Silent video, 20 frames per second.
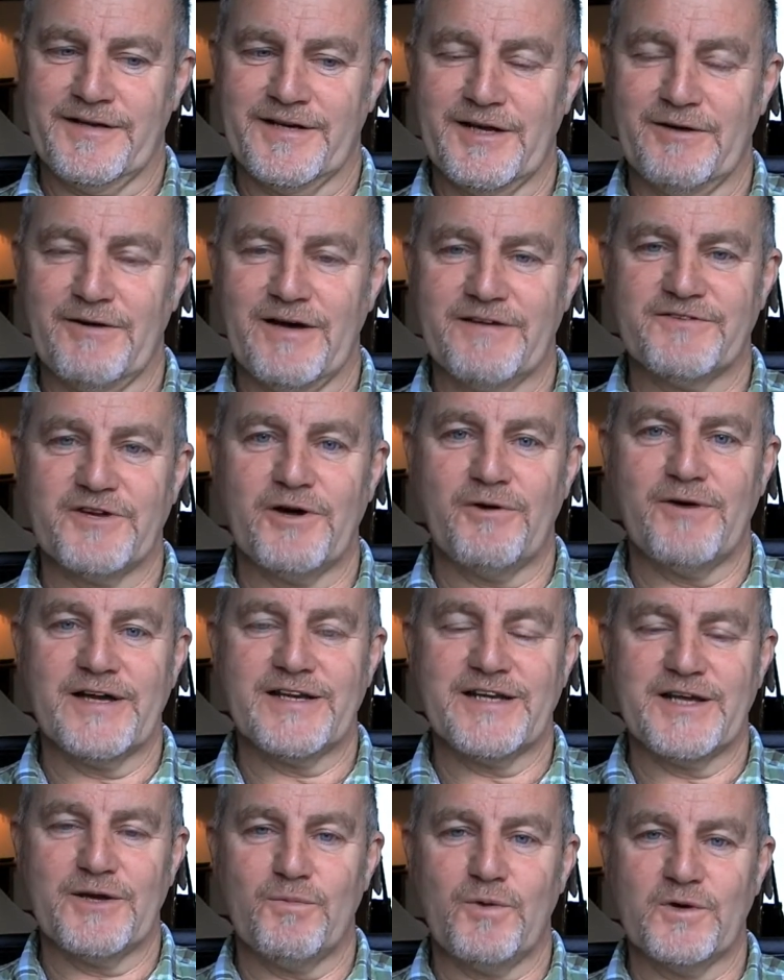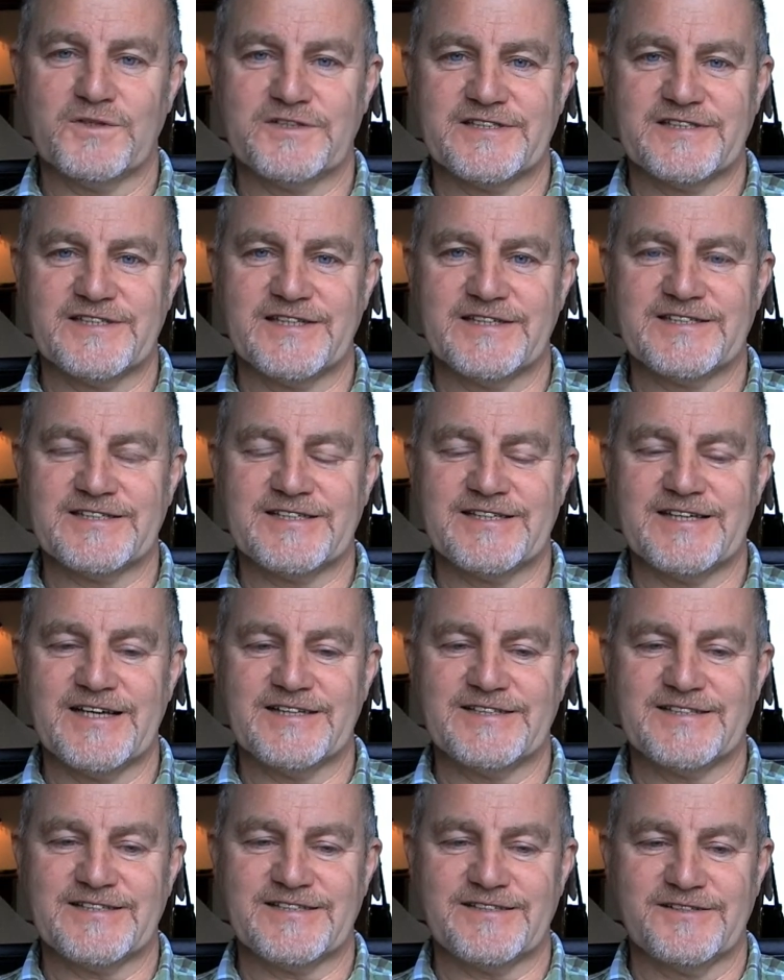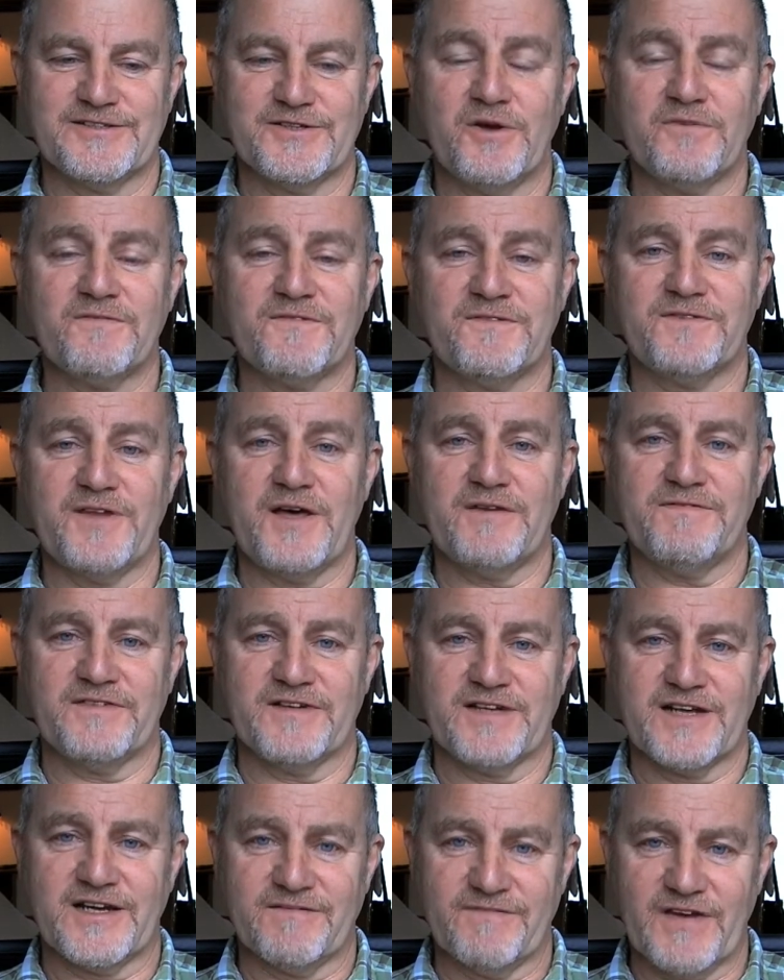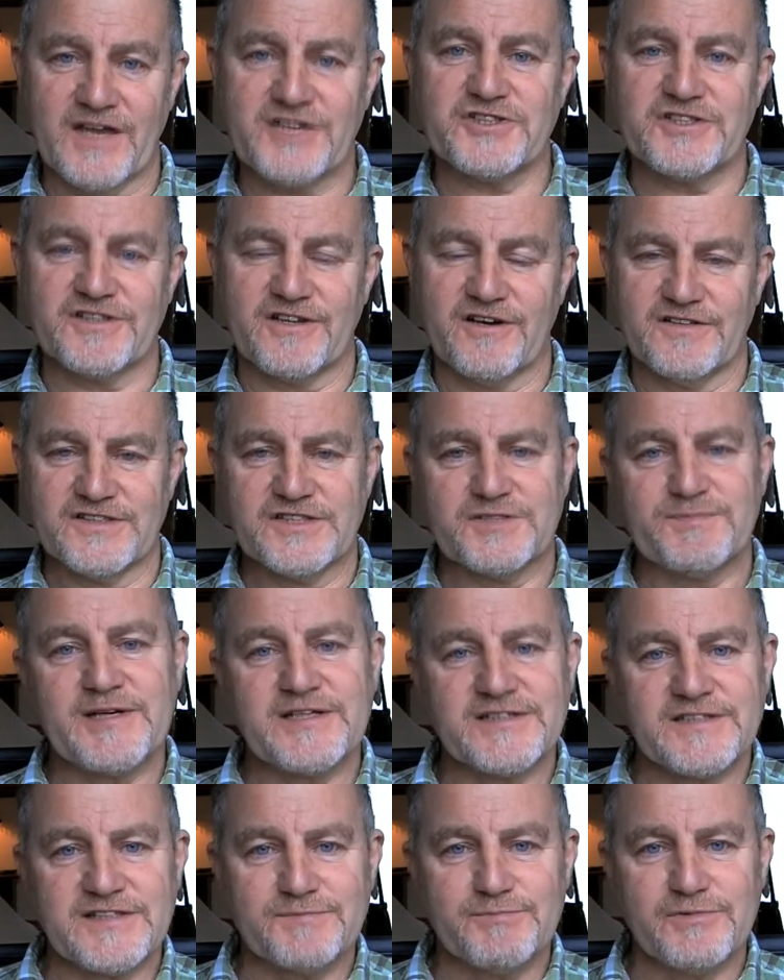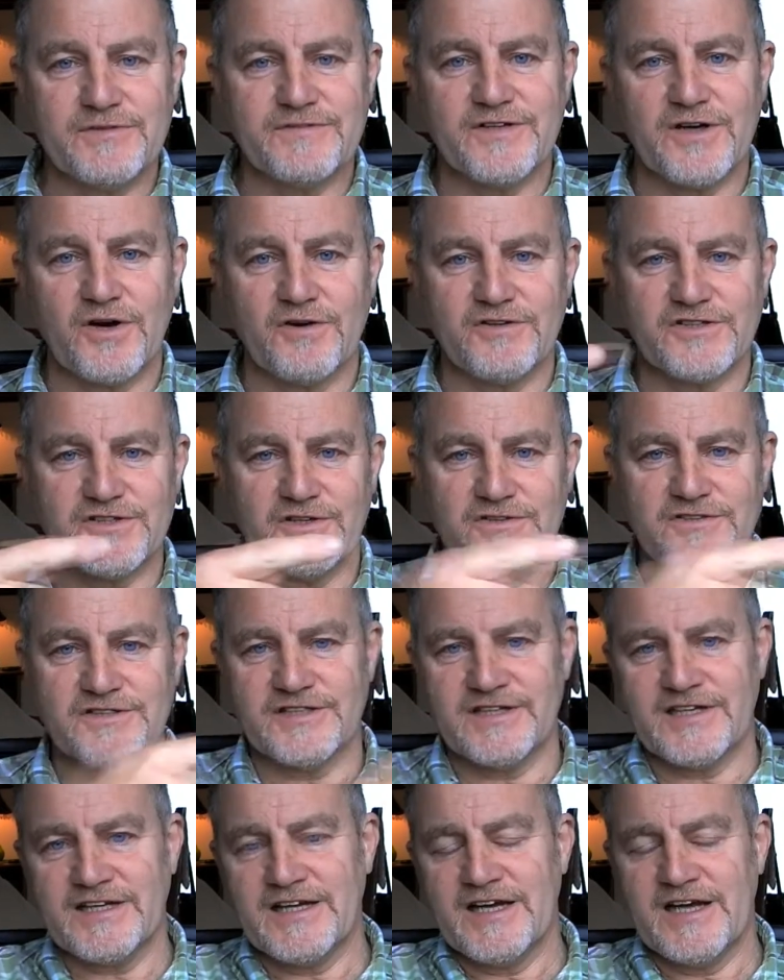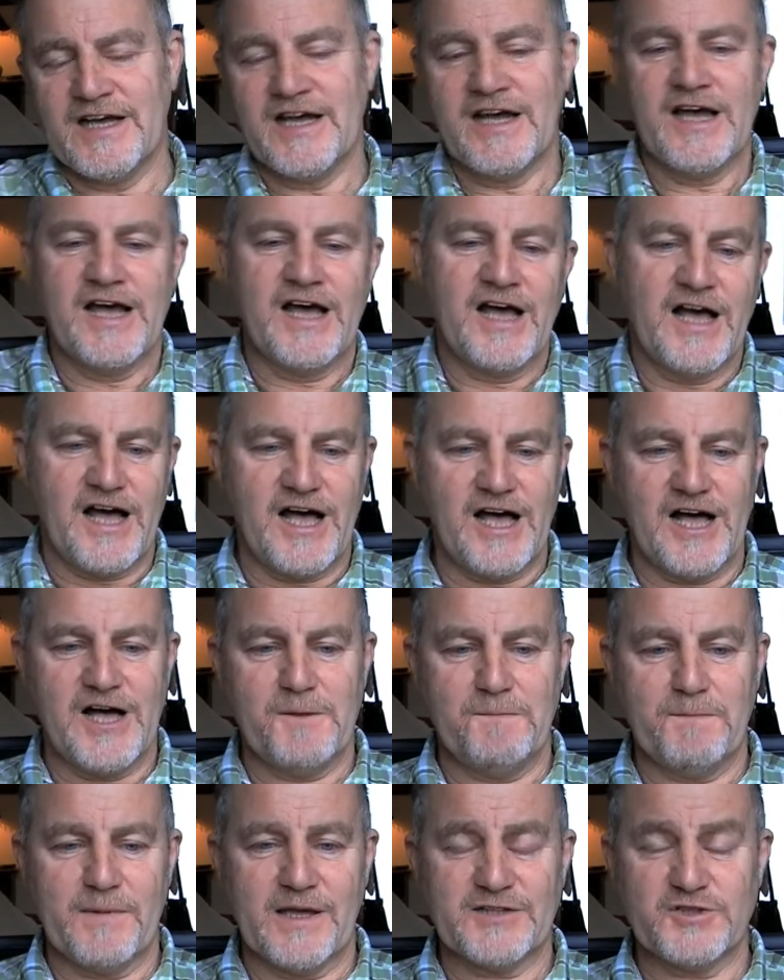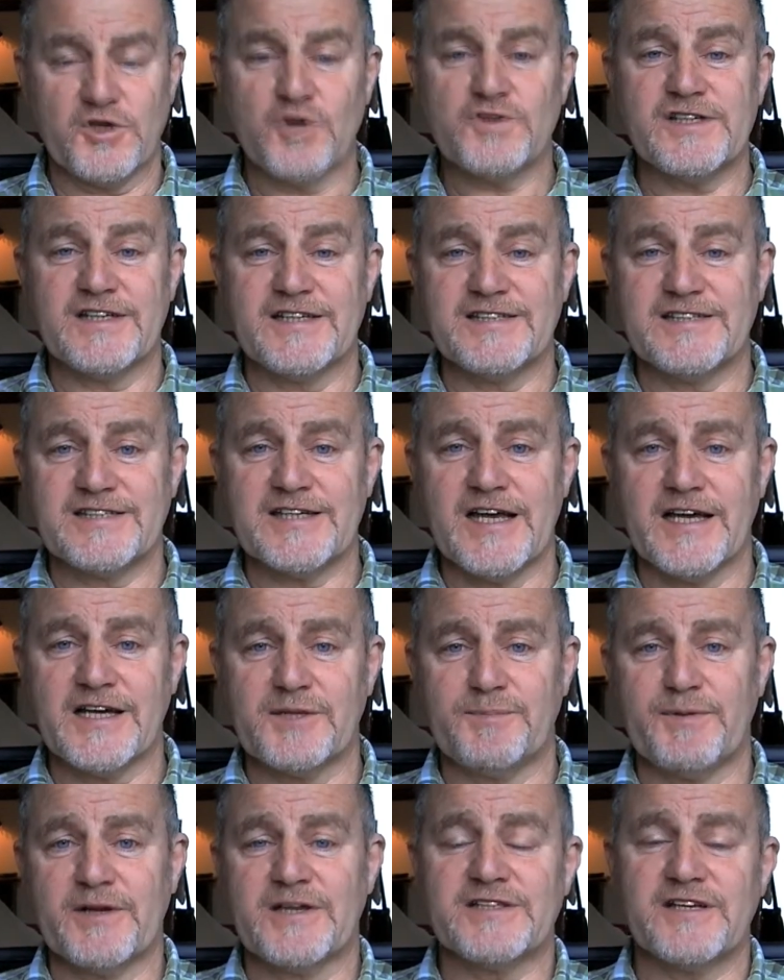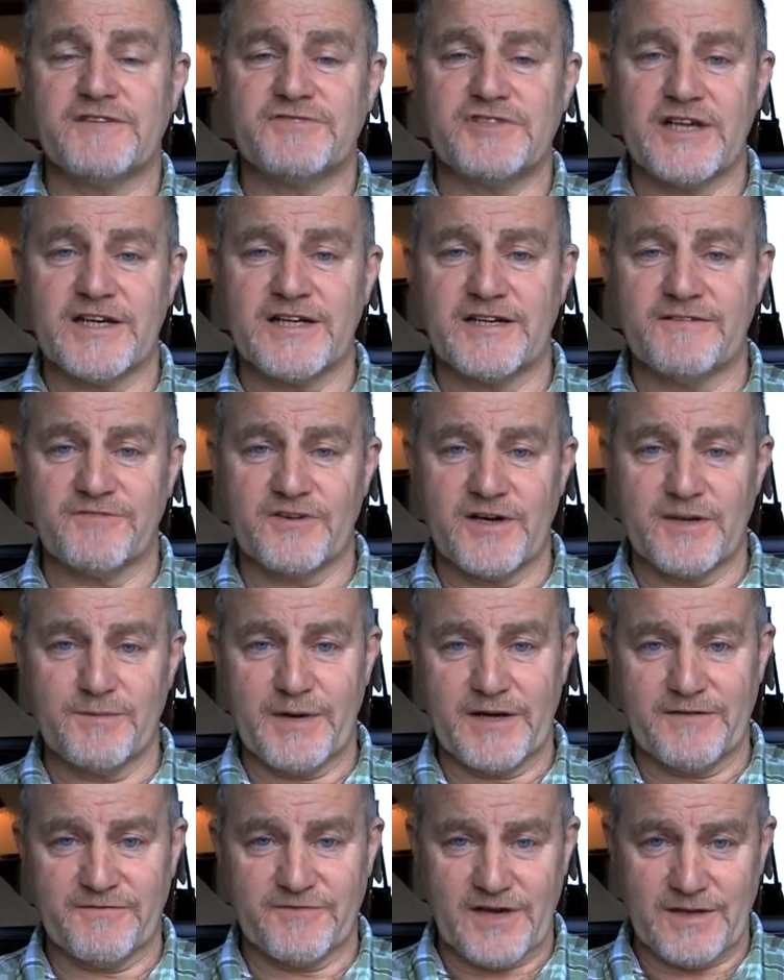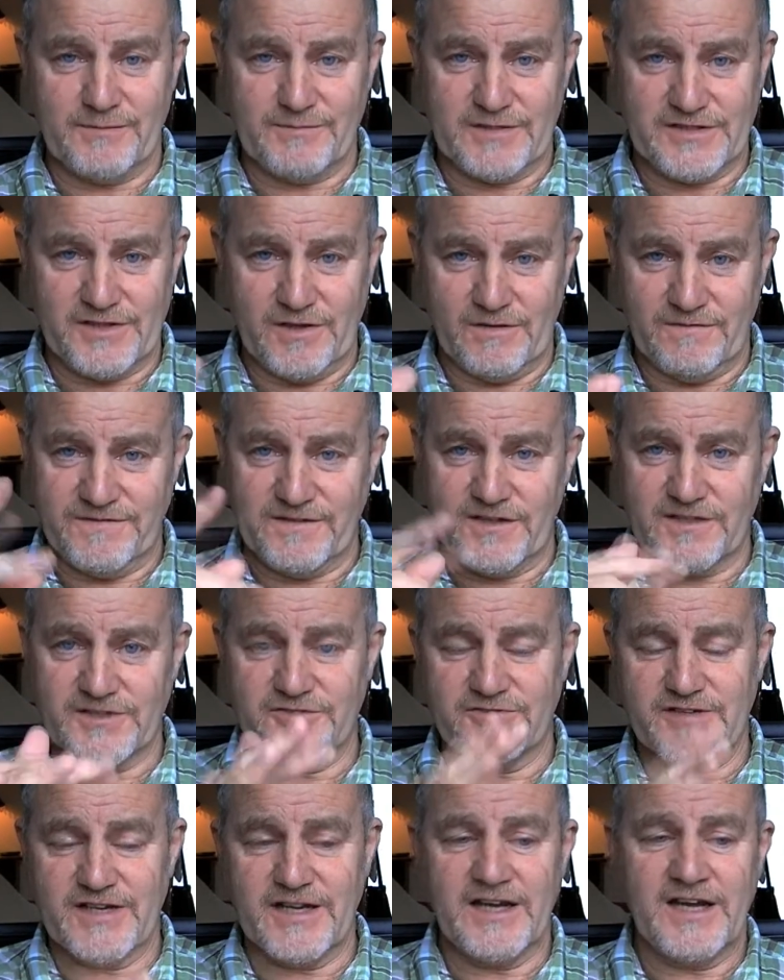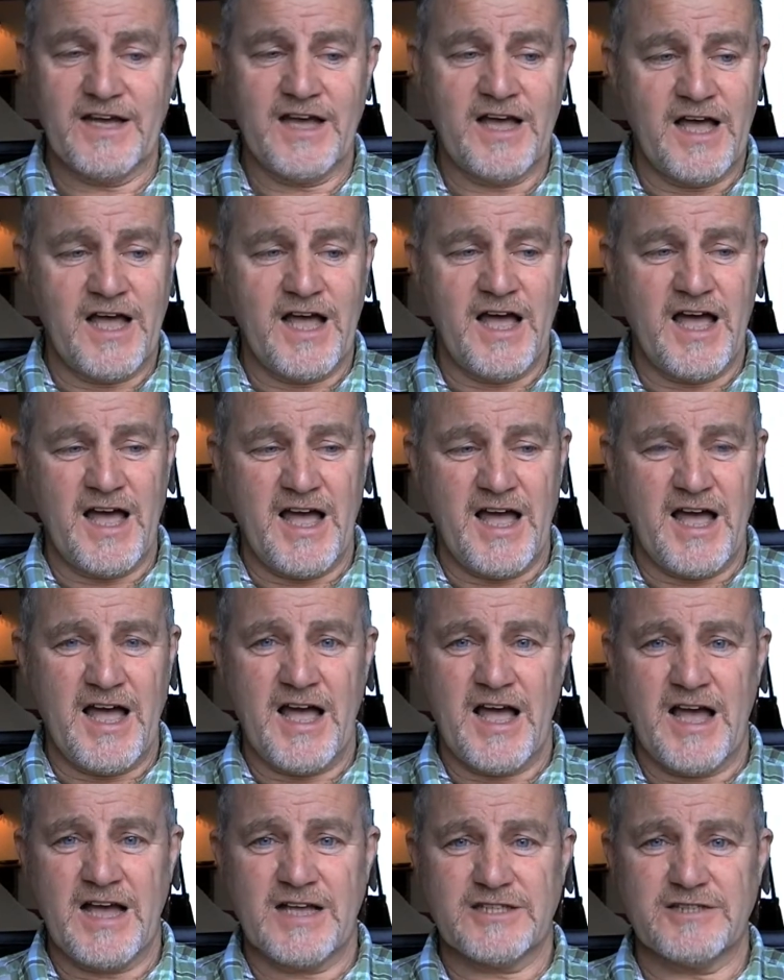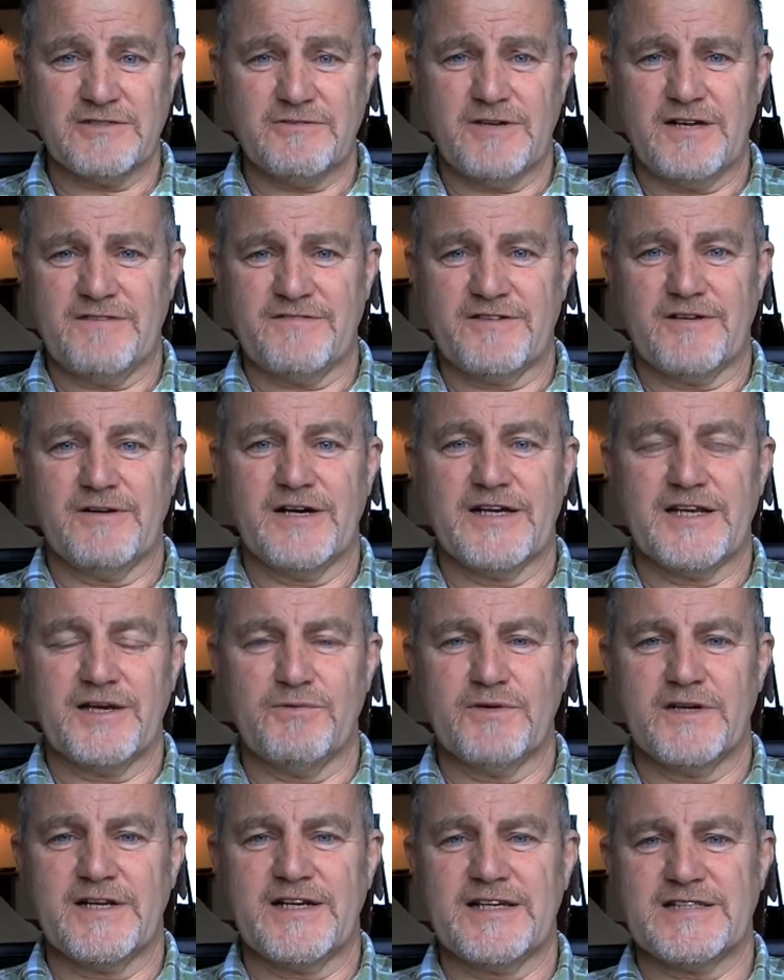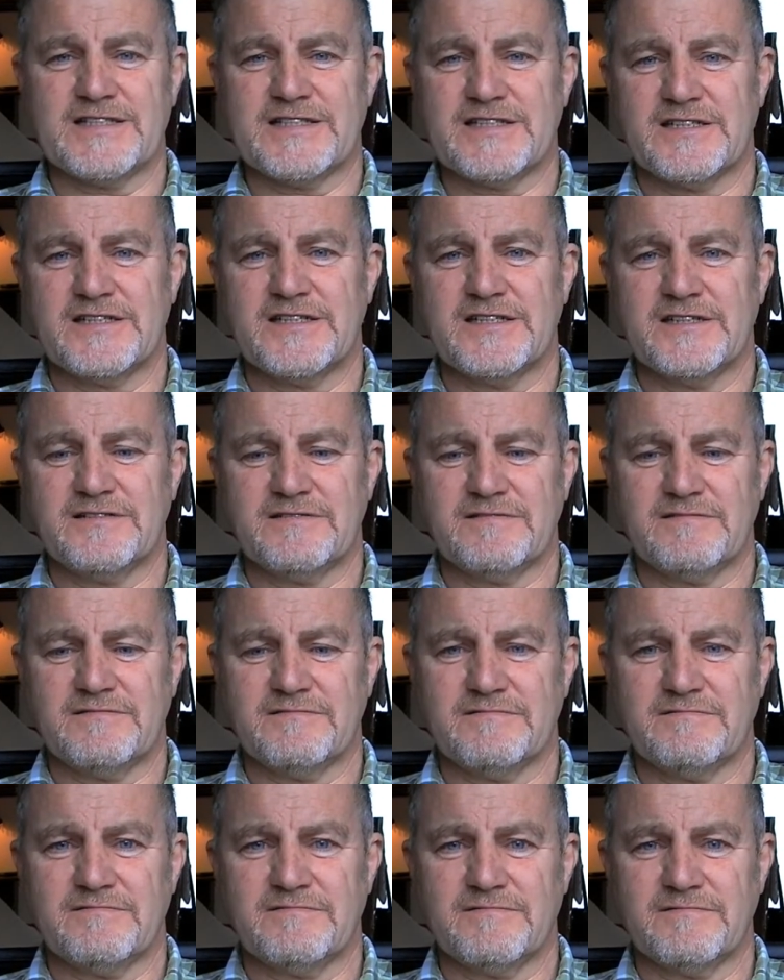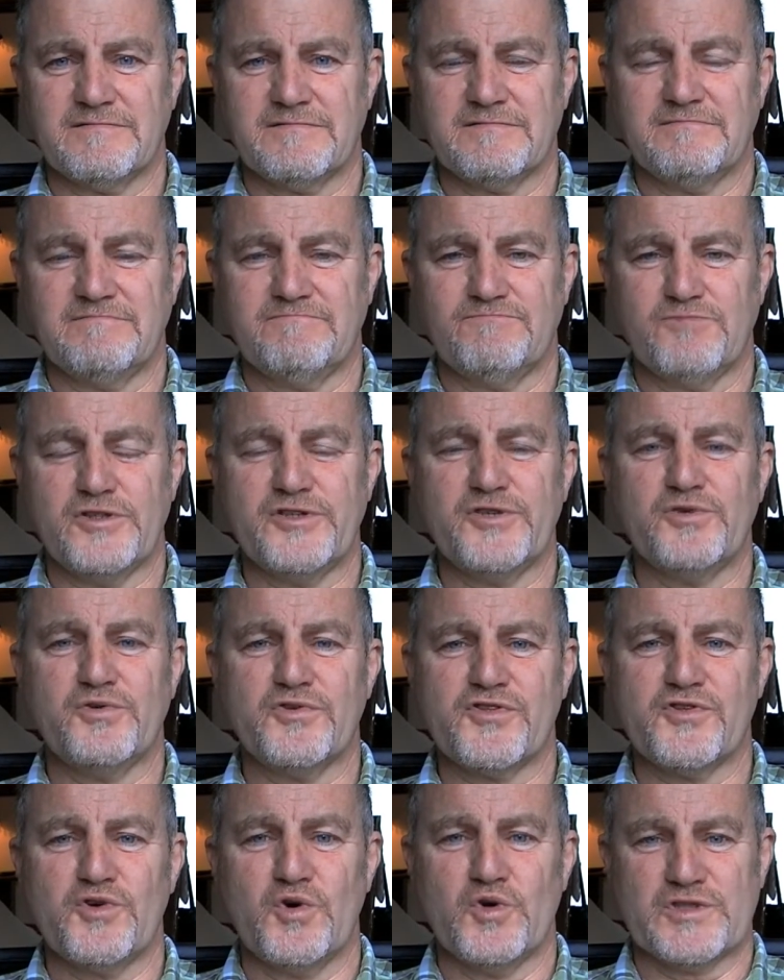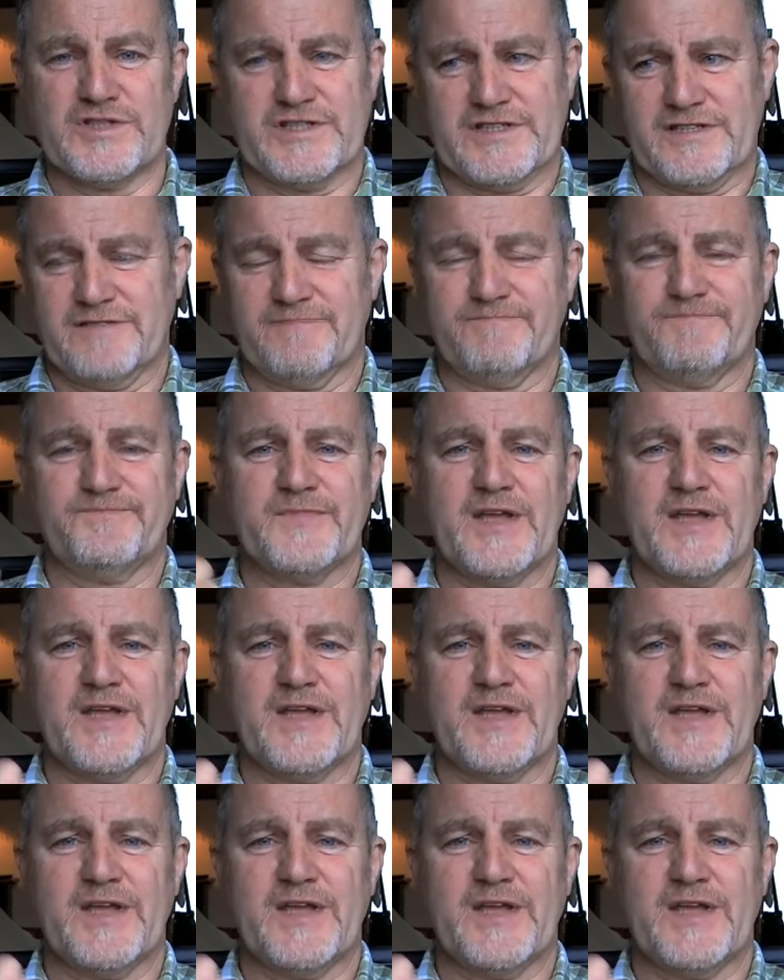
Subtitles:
Now I've no idea what it is. It's not fluff in convection currents because it's moving horizontally. It's not an insect because I've checked it frame by frame, there's no fluttering. So I've no idea what it is. What are your thoughts?